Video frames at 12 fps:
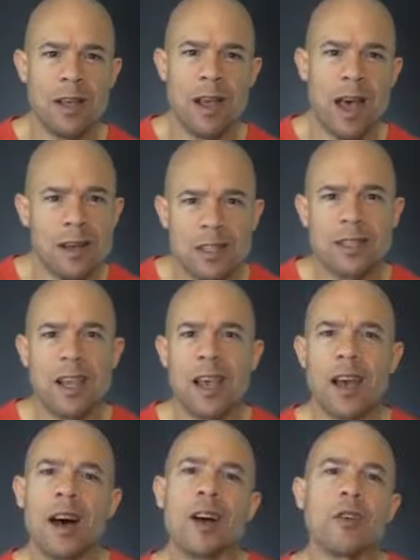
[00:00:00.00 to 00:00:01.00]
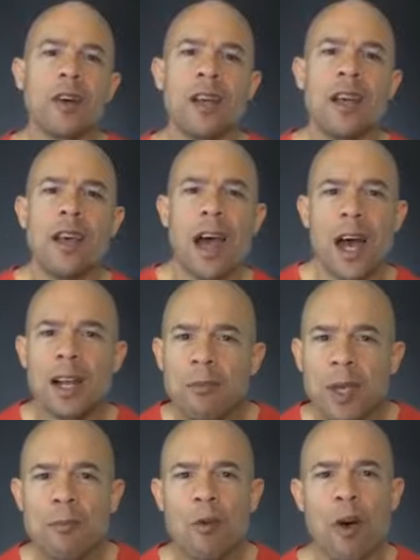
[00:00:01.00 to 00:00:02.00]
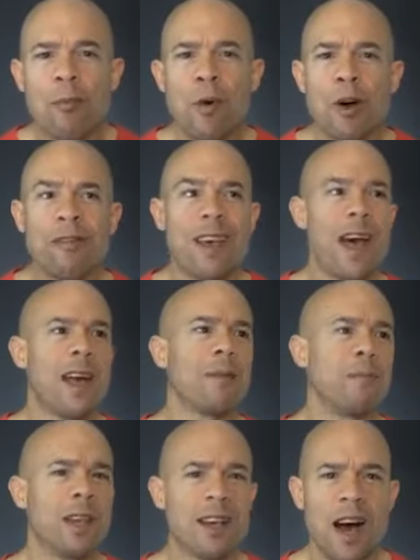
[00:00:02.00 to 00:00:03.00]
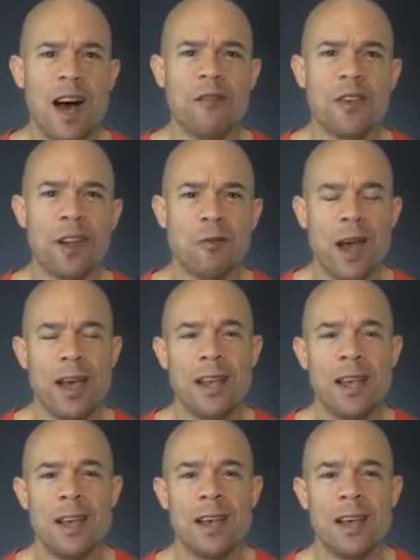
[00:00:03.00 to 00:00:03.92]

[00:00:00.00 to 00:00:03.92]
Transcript: how to stay hungry, how to be more motivated, how to be confident, right?